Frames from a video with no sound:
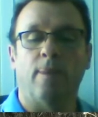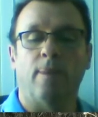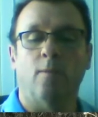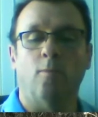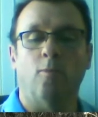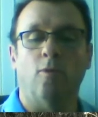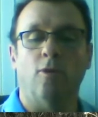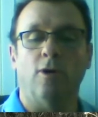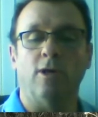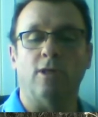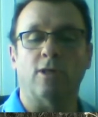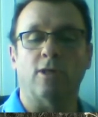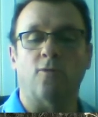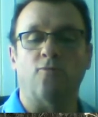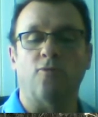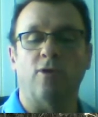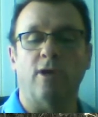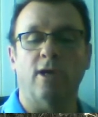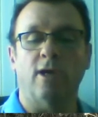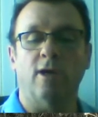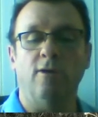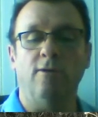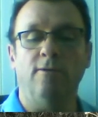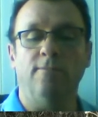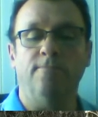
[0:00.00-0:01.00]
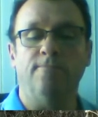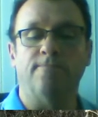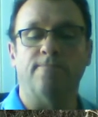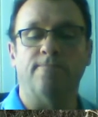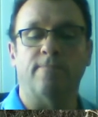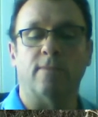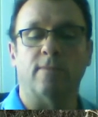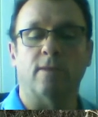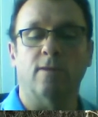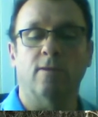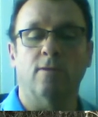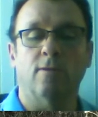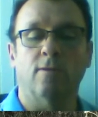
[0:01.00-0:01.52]
What is a RIO?
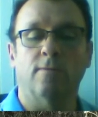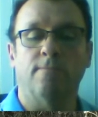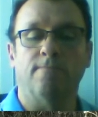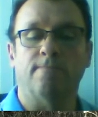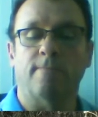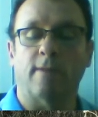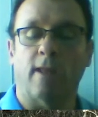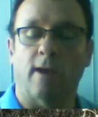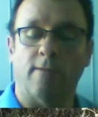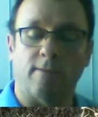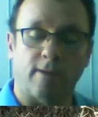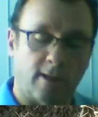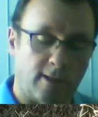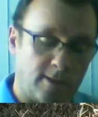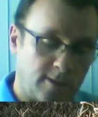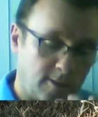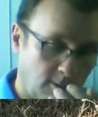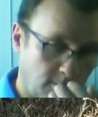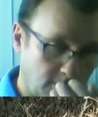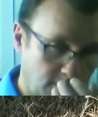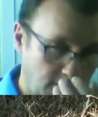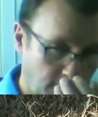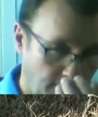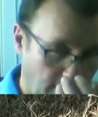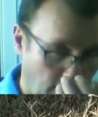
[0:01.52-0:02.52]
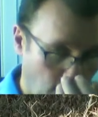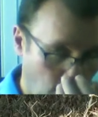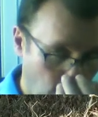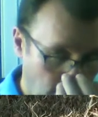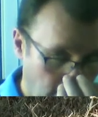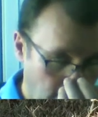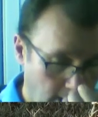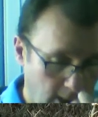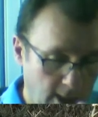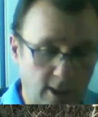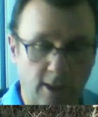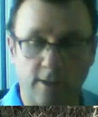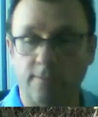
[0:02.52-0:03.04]
I'm going to talk to you about what
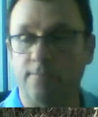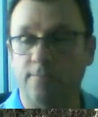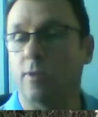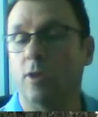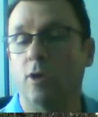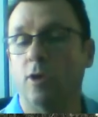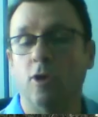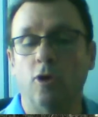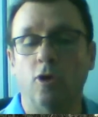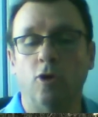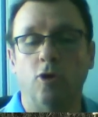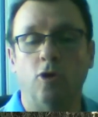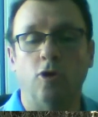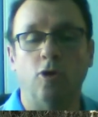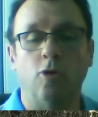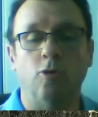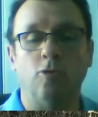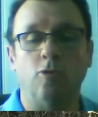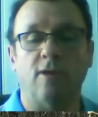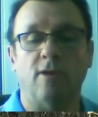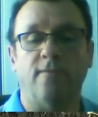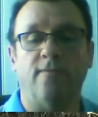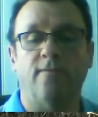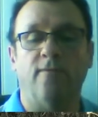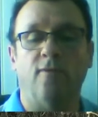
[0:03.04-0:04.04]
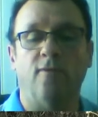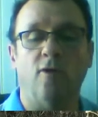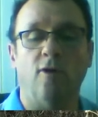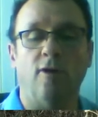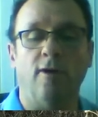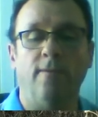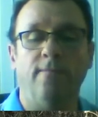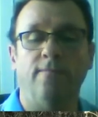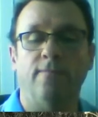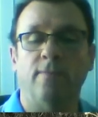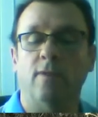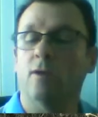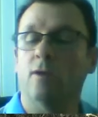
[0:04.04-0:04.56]
it is, who's it
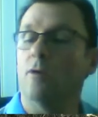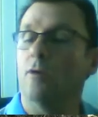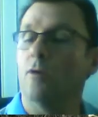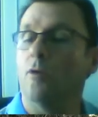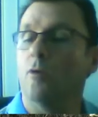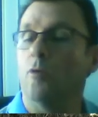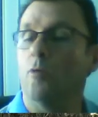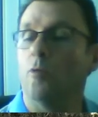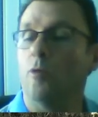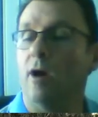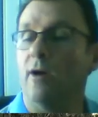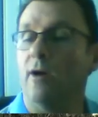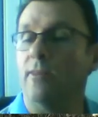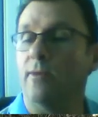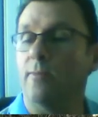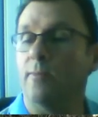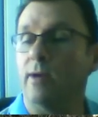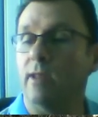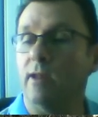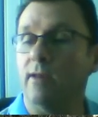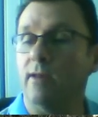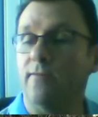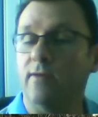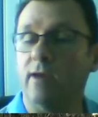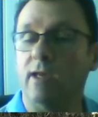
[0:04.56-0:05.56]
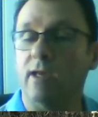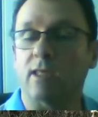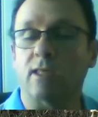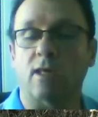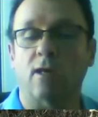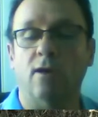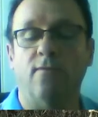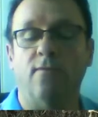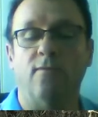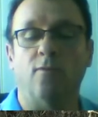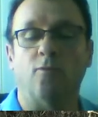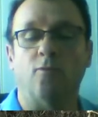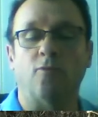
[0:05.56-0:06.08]
for, what the benefits
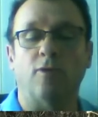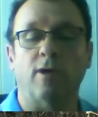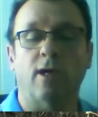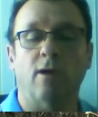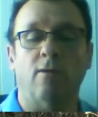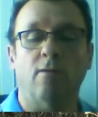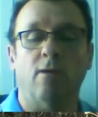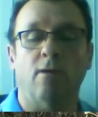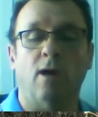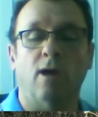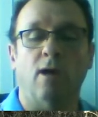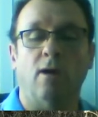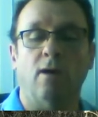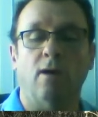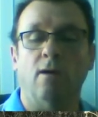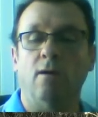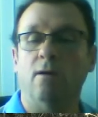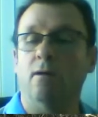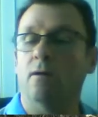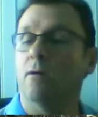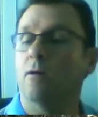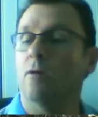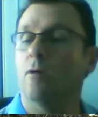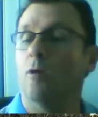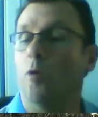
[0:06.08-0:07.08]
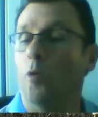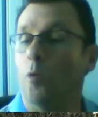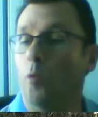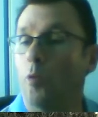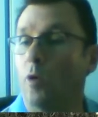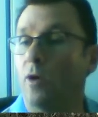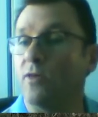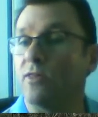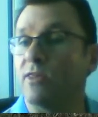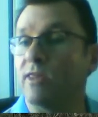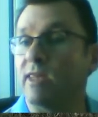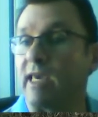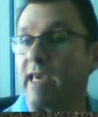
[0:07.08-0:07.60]
of a RIO are,
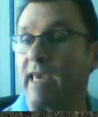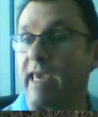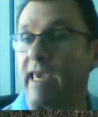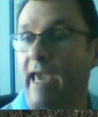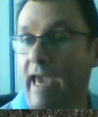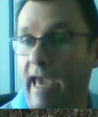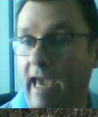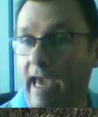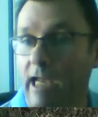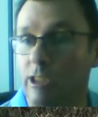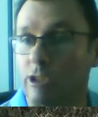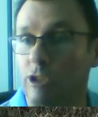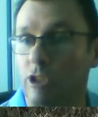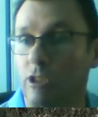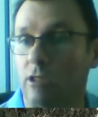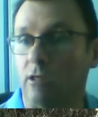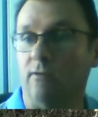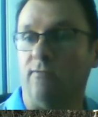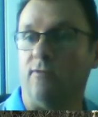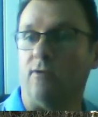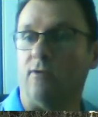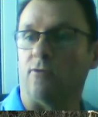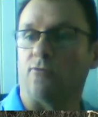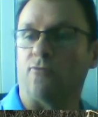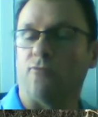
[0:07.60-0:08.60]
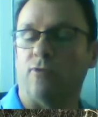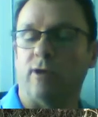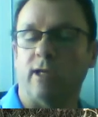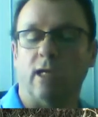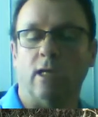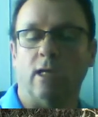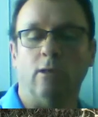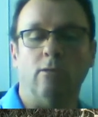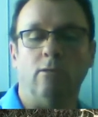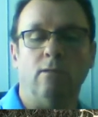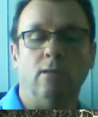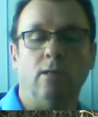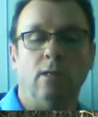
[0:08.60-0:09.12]
what's the catch of a
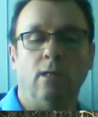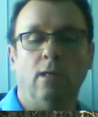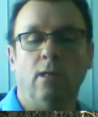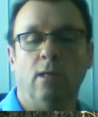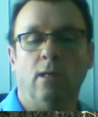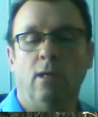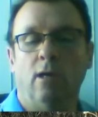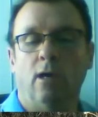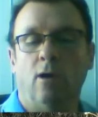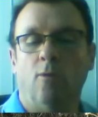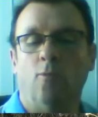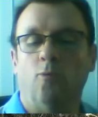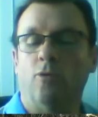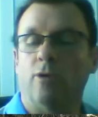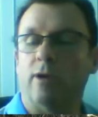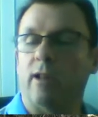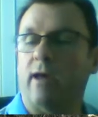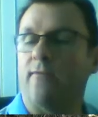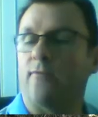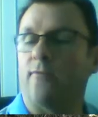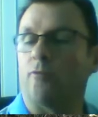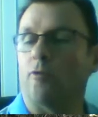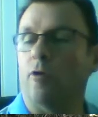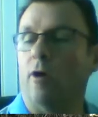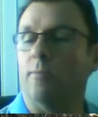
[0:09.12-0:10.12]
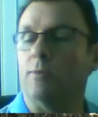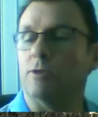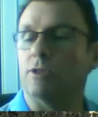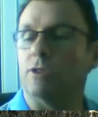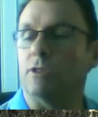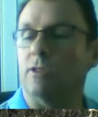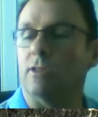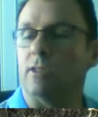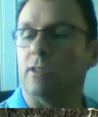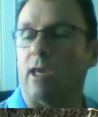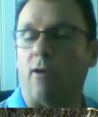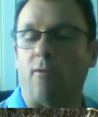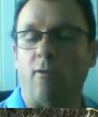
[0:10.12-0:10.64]
RIO, and what other
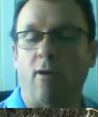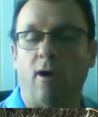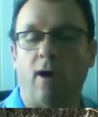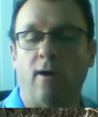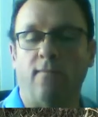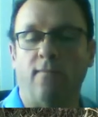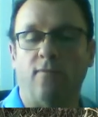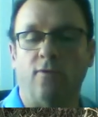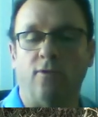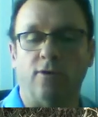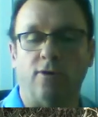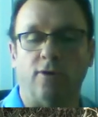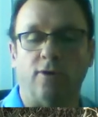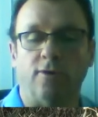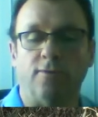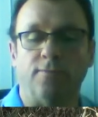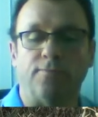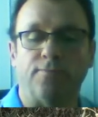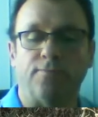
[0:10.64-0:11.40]
options there are for you.